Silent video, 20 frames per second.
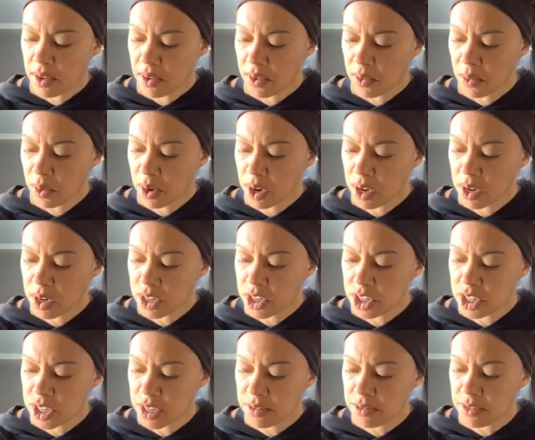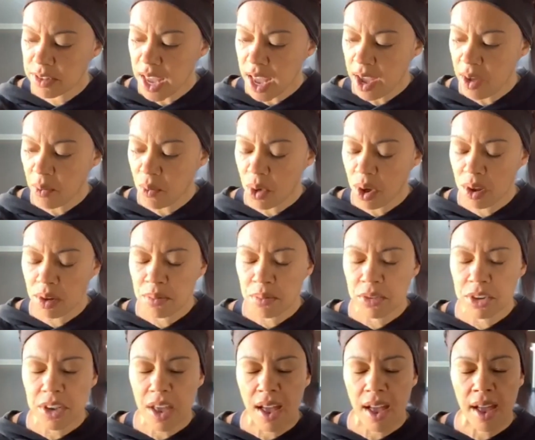We're going to shift that one
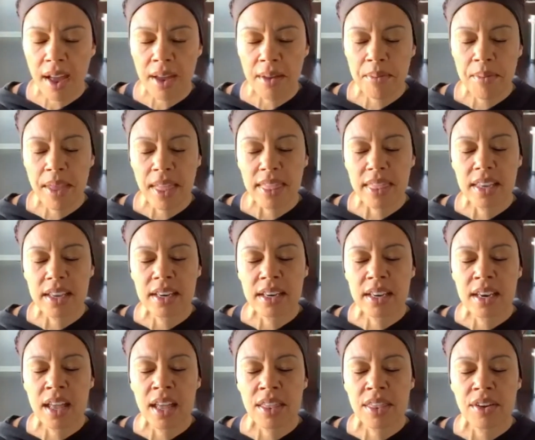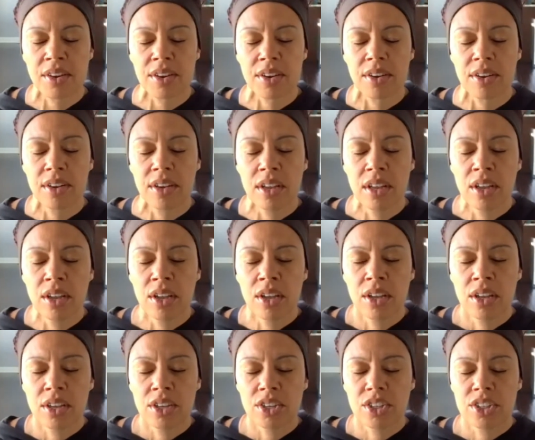time and then another.
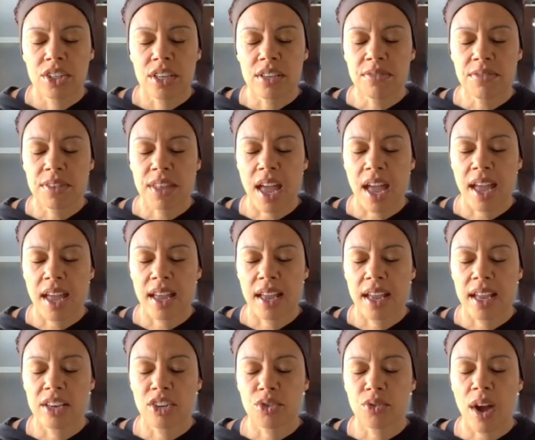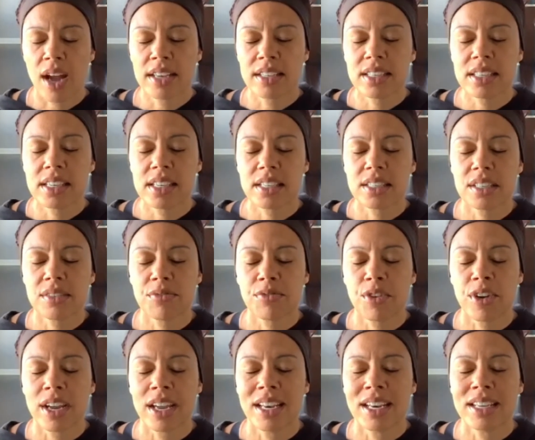Shift that and try to listen
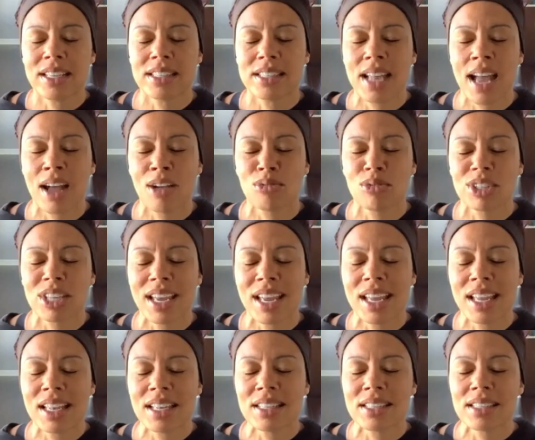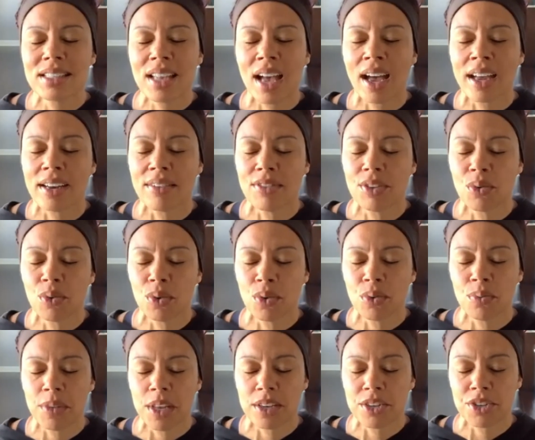for any sounds inside of the
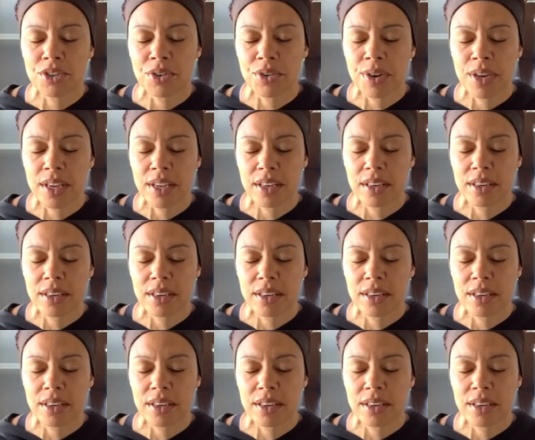room that you're in.